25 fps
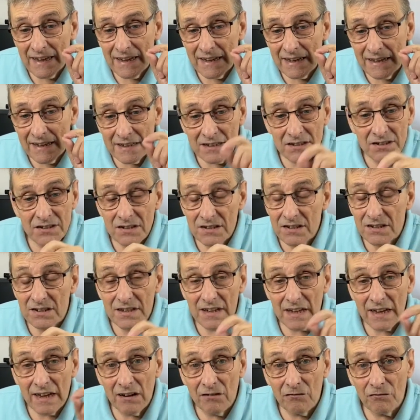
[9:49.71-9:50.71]
isn't
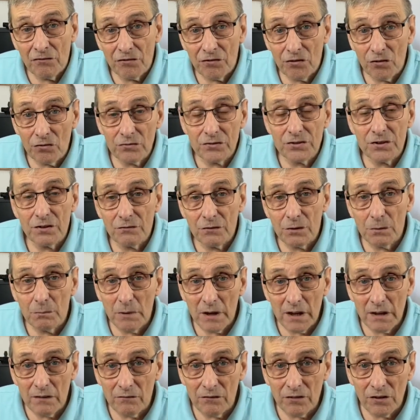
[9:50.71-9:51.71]
in front of the
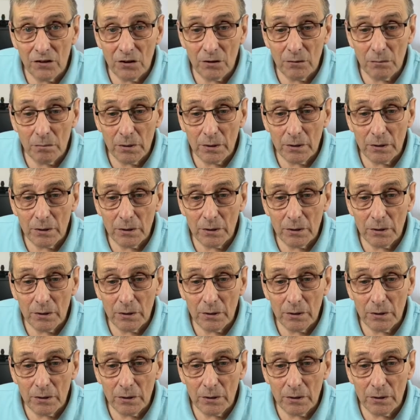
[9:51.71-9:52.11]
main verb.